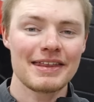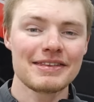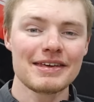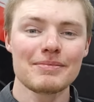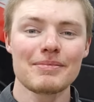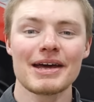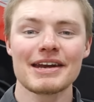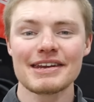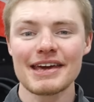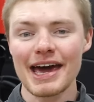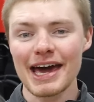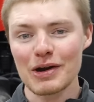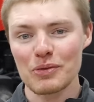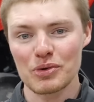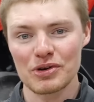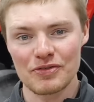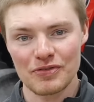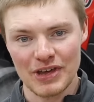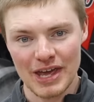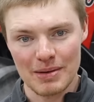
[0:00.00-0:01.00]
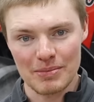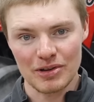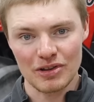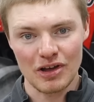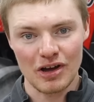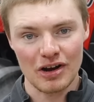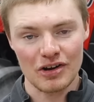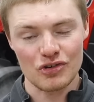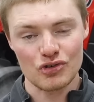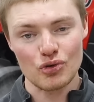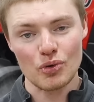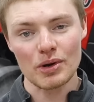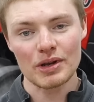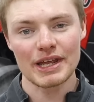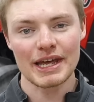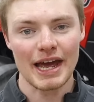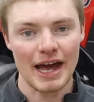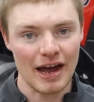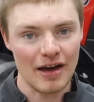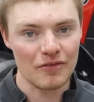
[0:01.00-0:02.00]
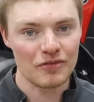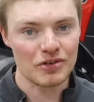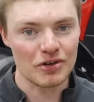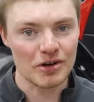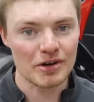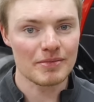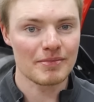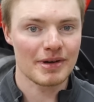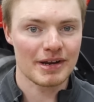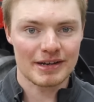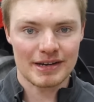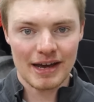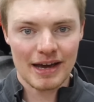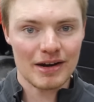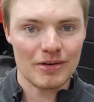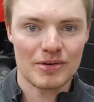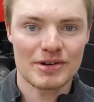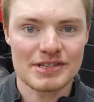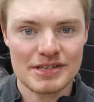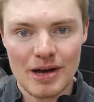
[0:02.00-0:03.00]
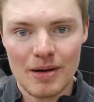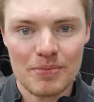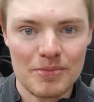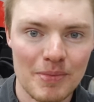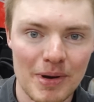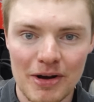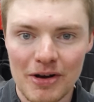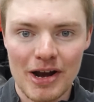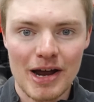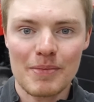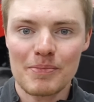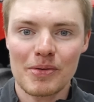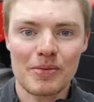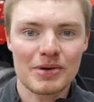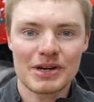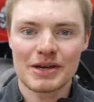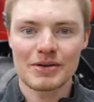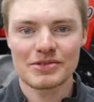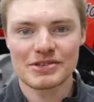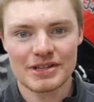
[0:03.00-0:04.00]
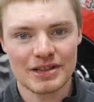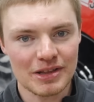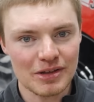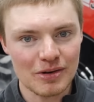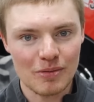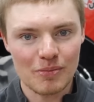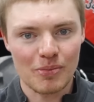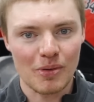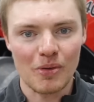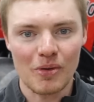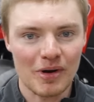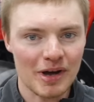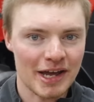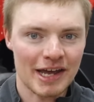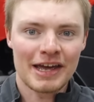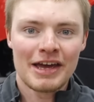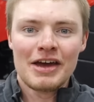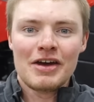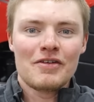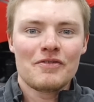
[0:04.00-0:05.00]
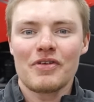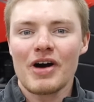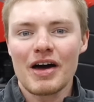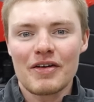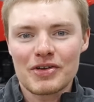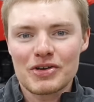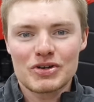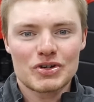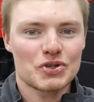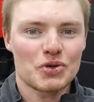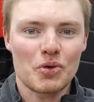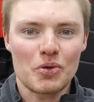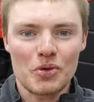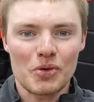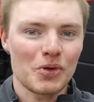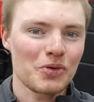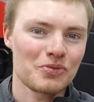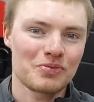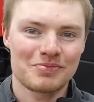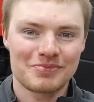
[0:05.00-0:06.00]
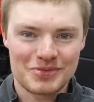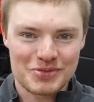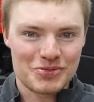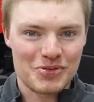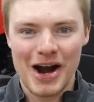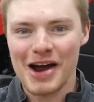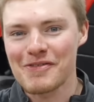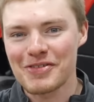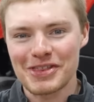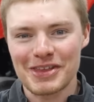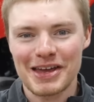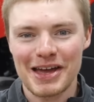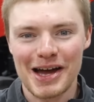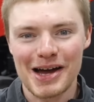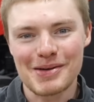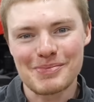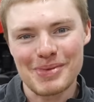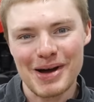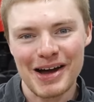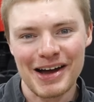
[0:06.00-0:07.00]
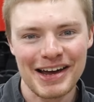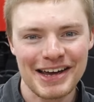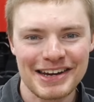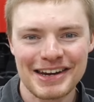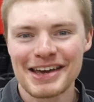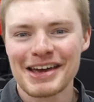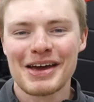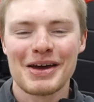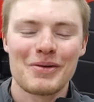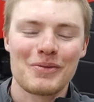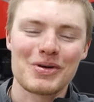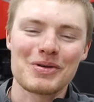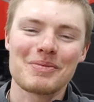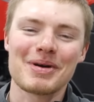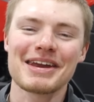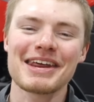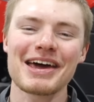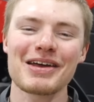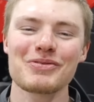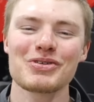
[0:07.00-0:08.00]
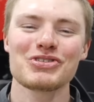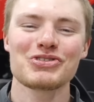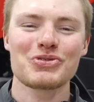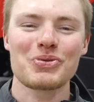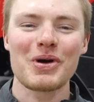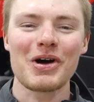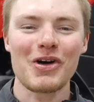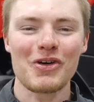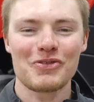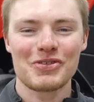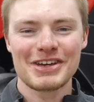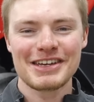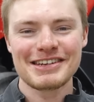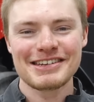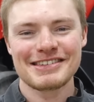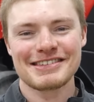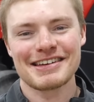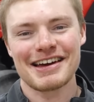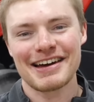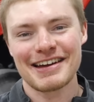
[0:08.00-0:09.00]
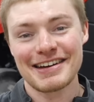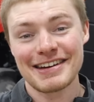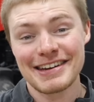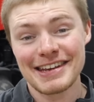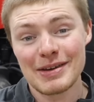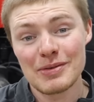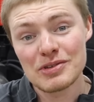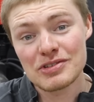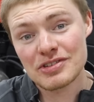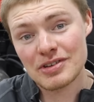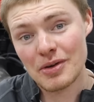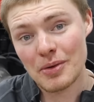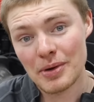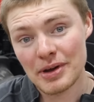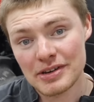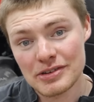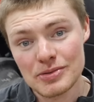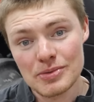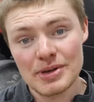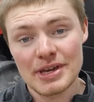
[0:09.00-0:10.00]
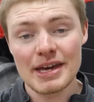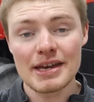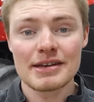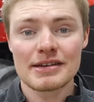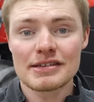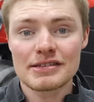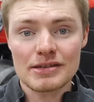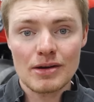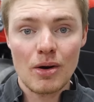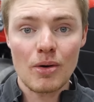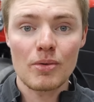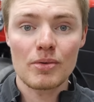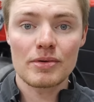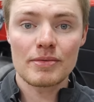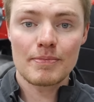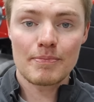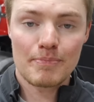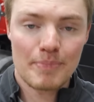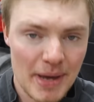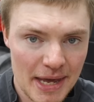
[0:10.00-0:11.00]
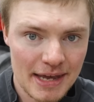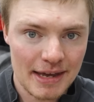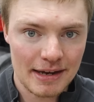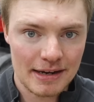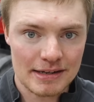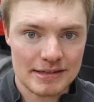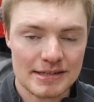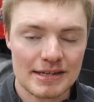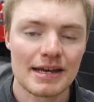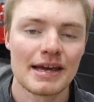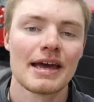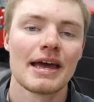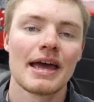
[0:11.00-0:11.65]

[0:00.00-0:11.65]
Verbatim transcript: And then my dad would have came along shortly after, and my dad always helped my grandpa when he was a little boy, 5 years old, driving the combine. When my dad was 12, he decided he was going to get his own pigs.